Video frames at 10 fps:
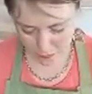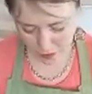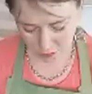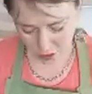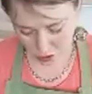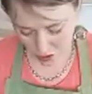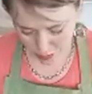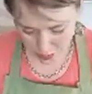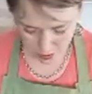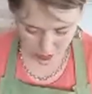500
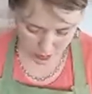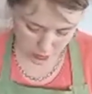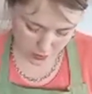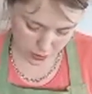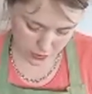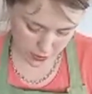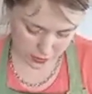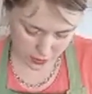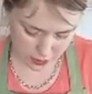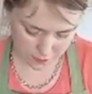grams, so that's what I'm
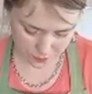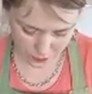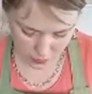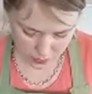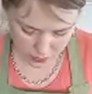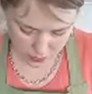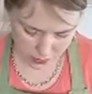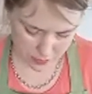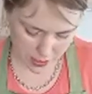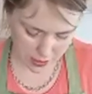doing. So I'm just
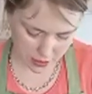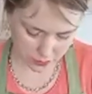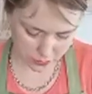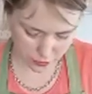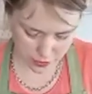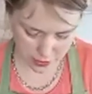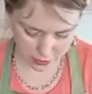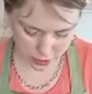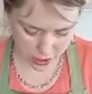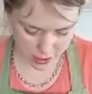going to mix it through
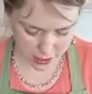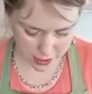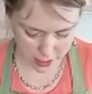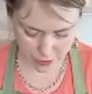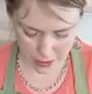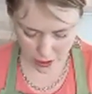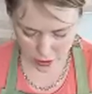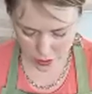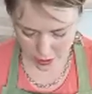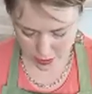until the chicken's evenly
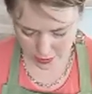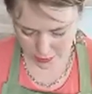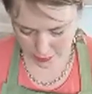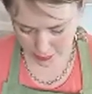coated.